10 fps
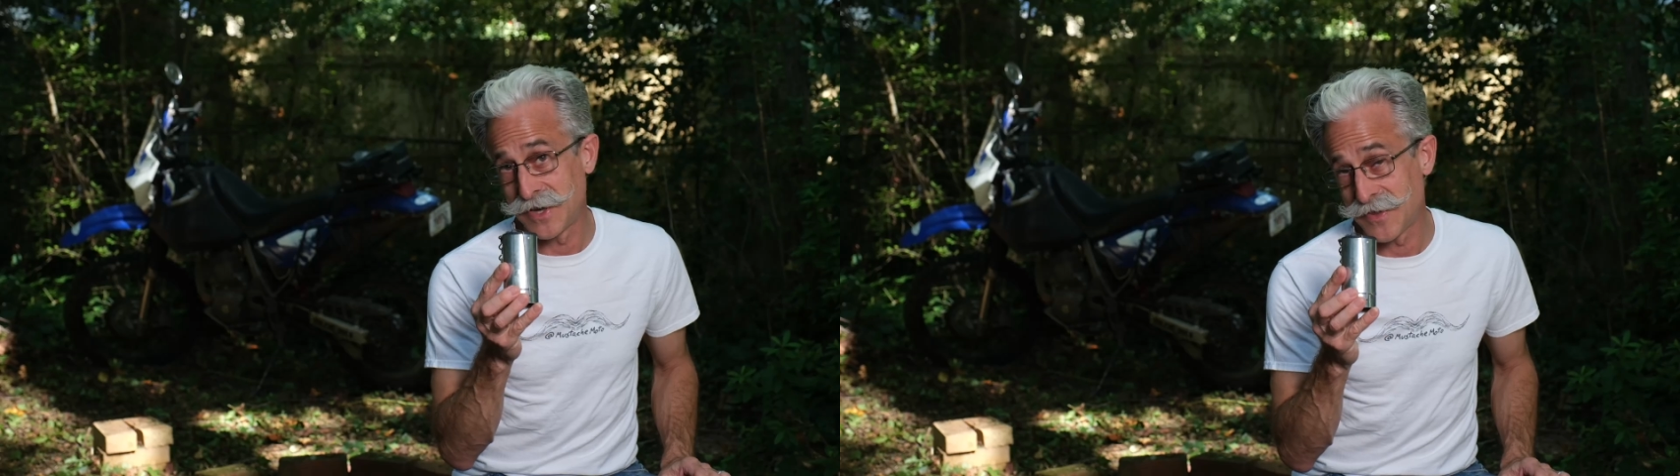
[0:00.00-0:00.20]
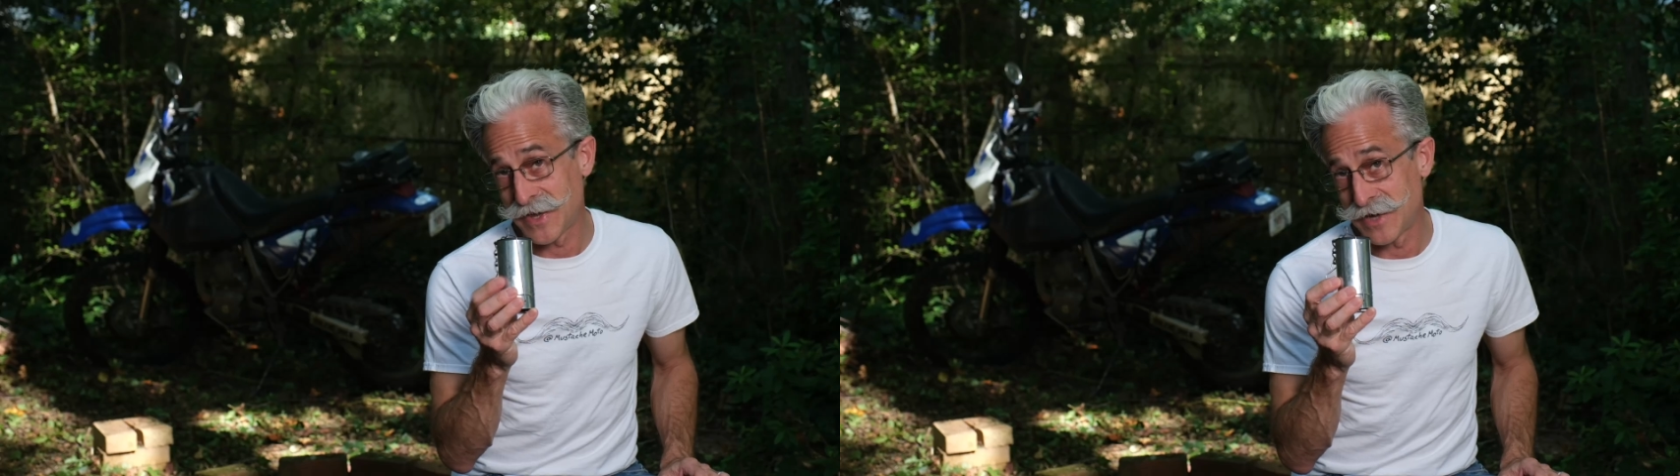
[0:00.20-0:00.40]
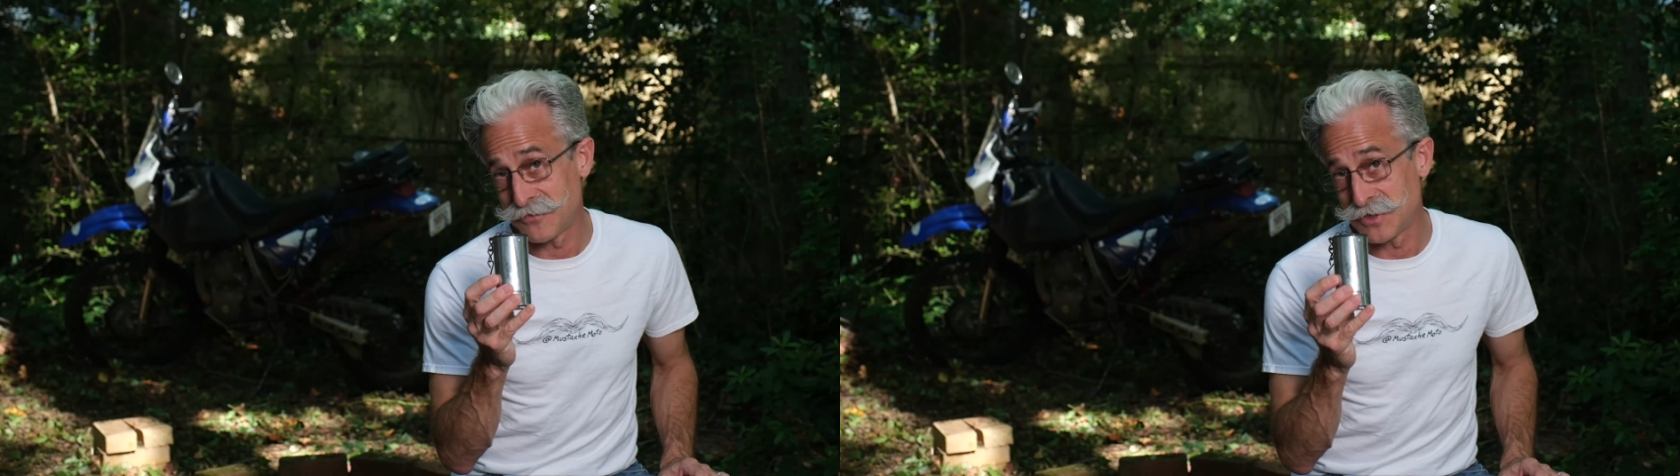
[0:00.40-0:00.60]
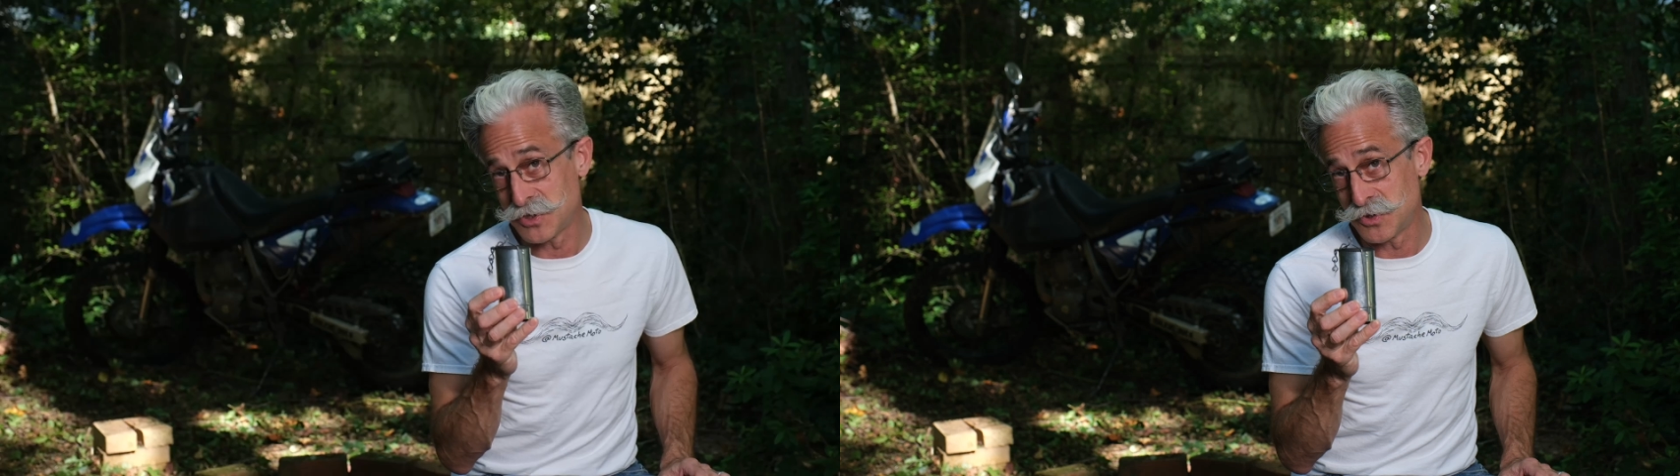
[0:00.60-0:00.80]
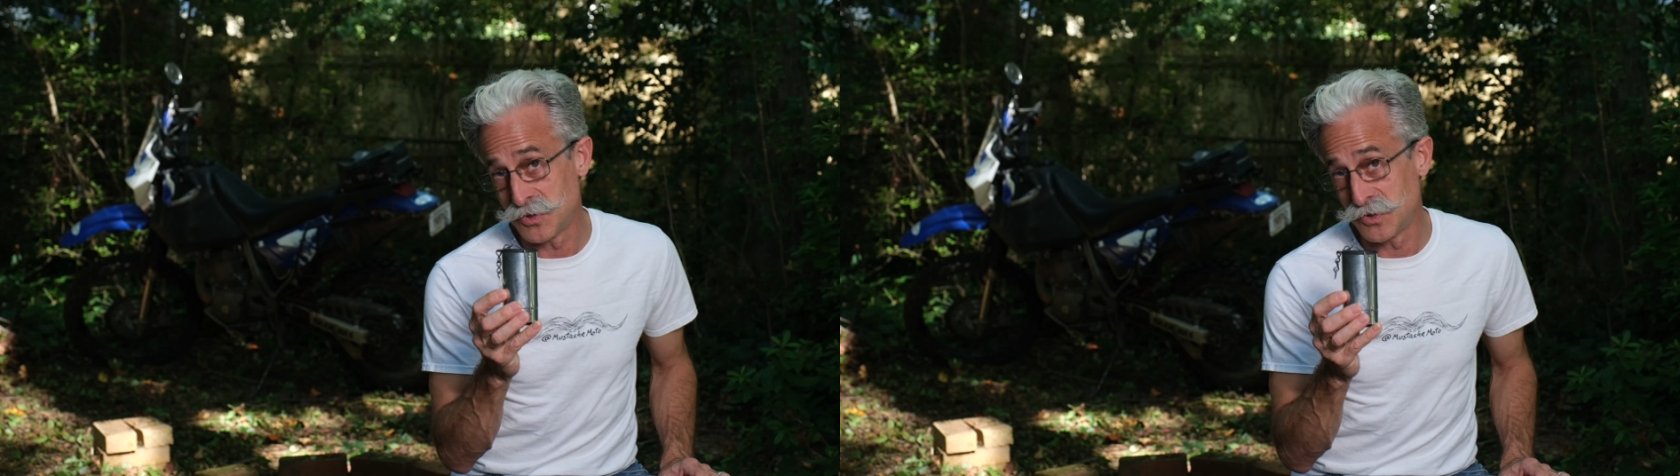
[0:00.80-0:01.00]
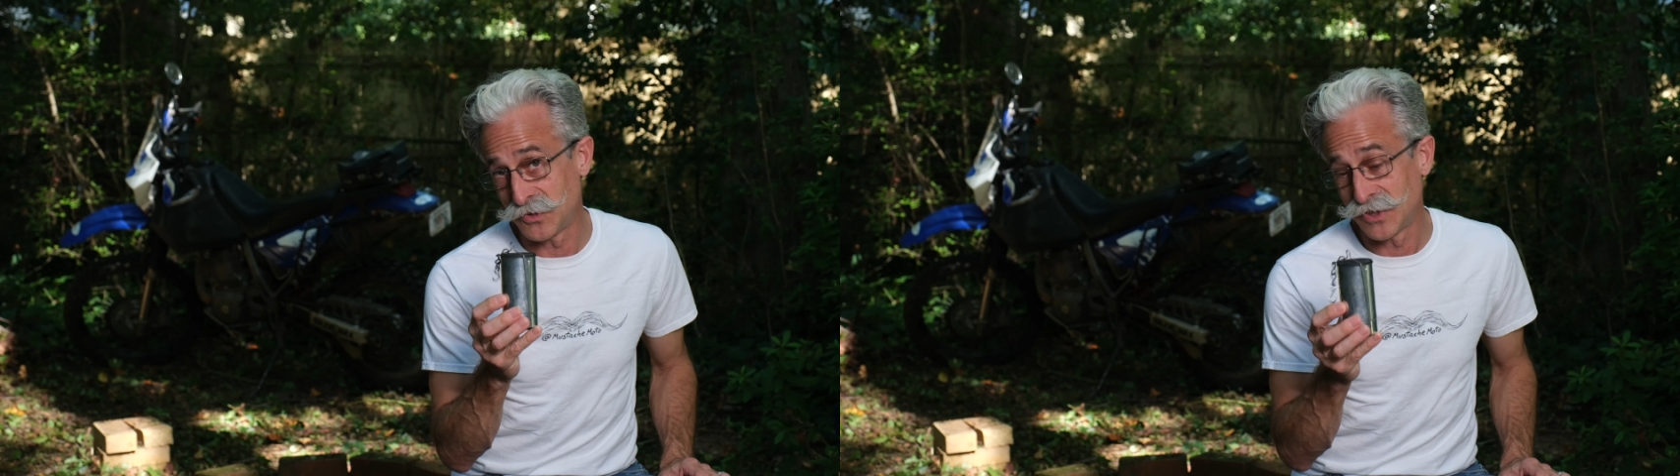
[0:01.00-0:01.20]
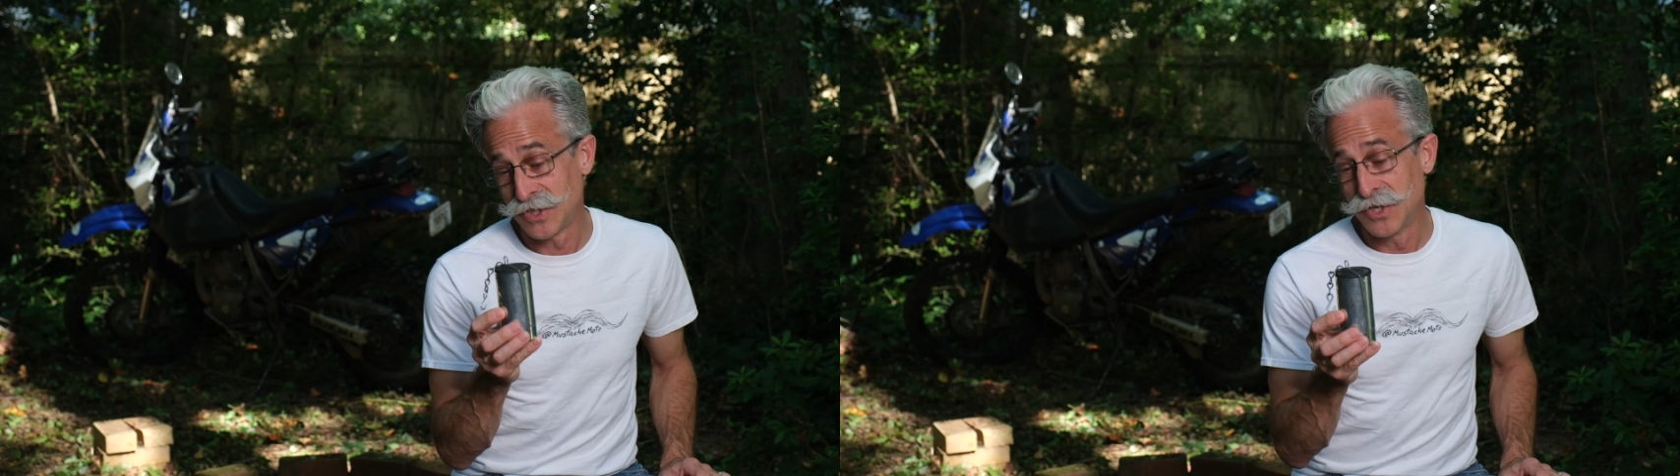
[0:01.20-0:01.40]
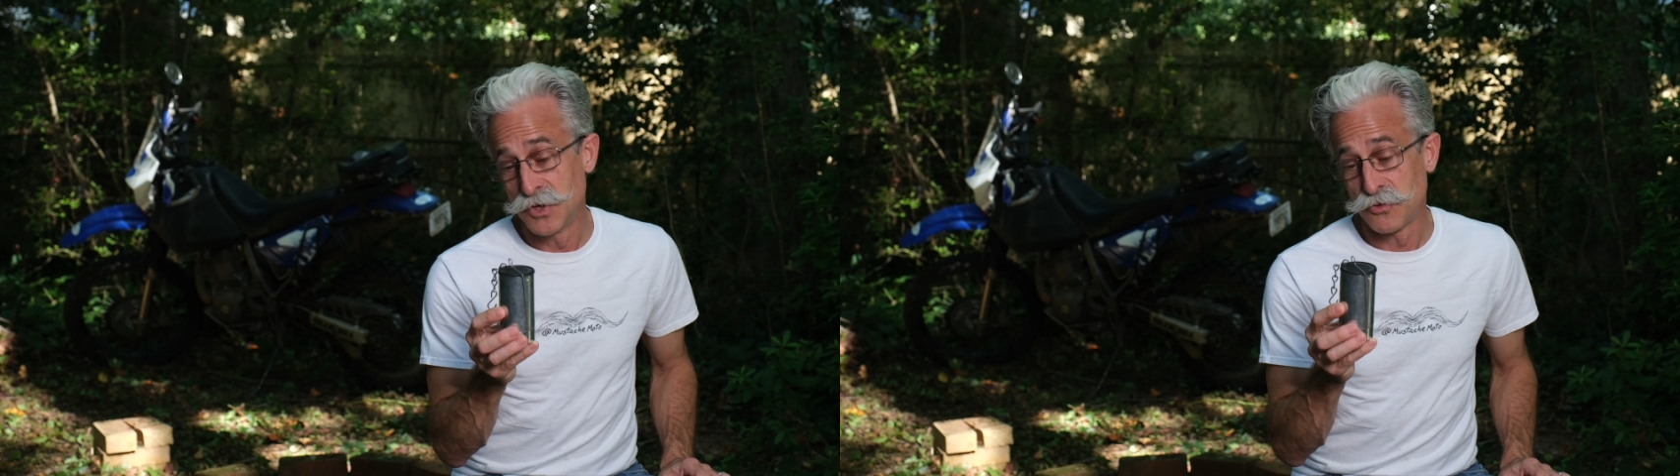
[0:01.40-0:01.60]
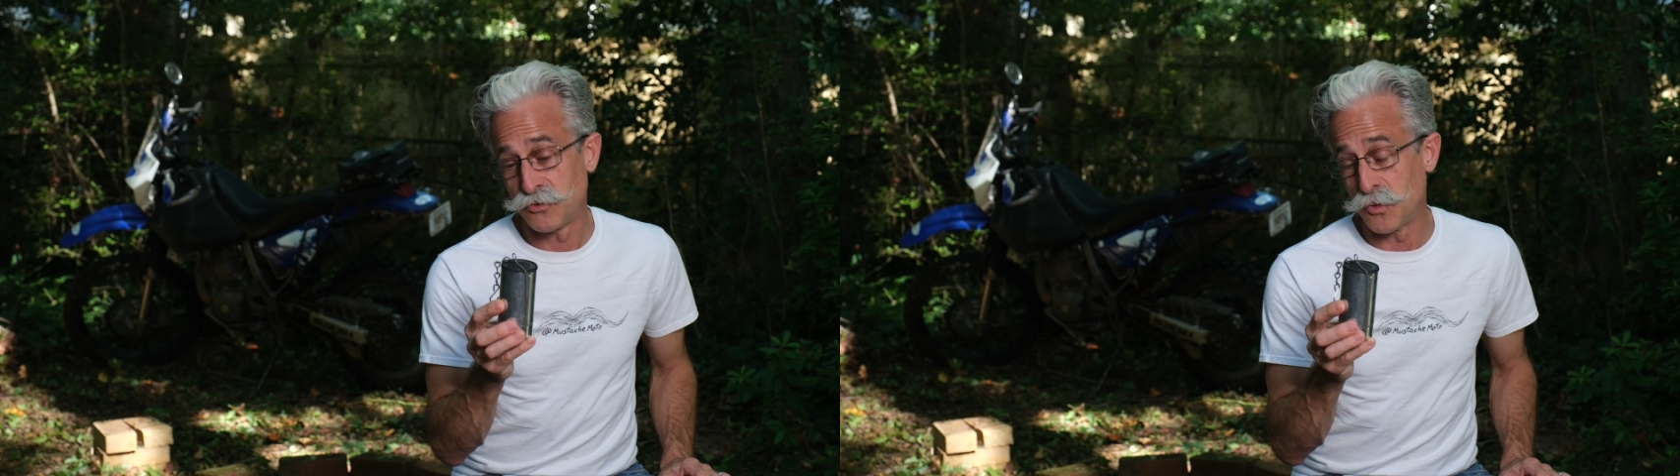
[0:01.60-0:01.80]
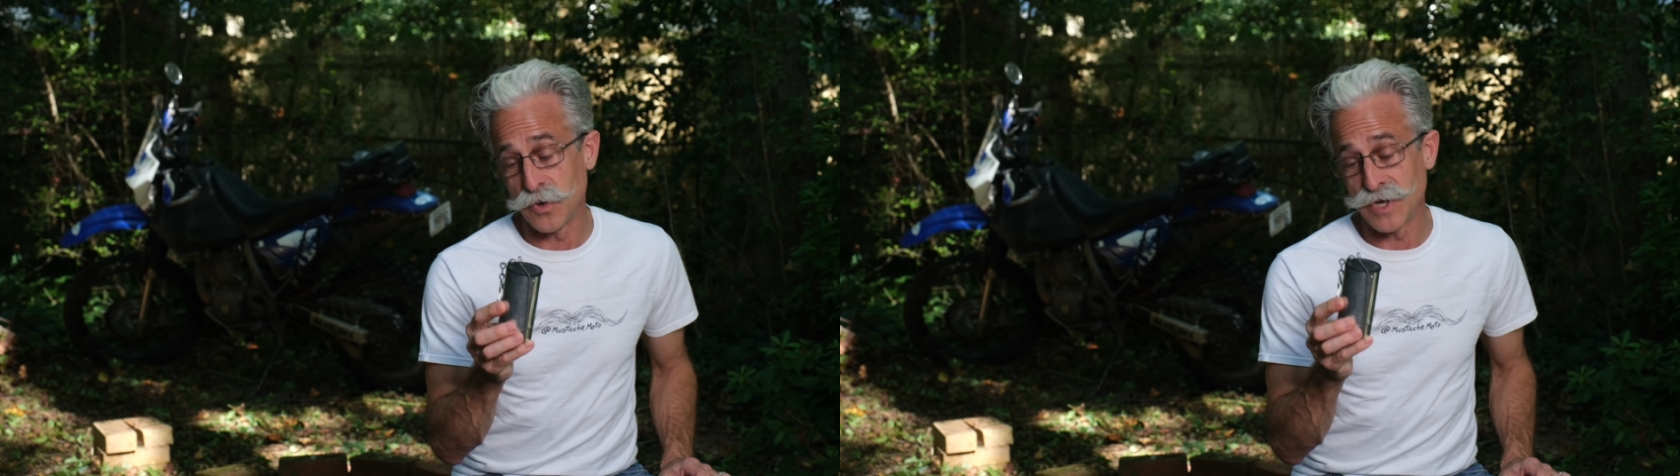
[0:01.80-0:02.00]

that I've used for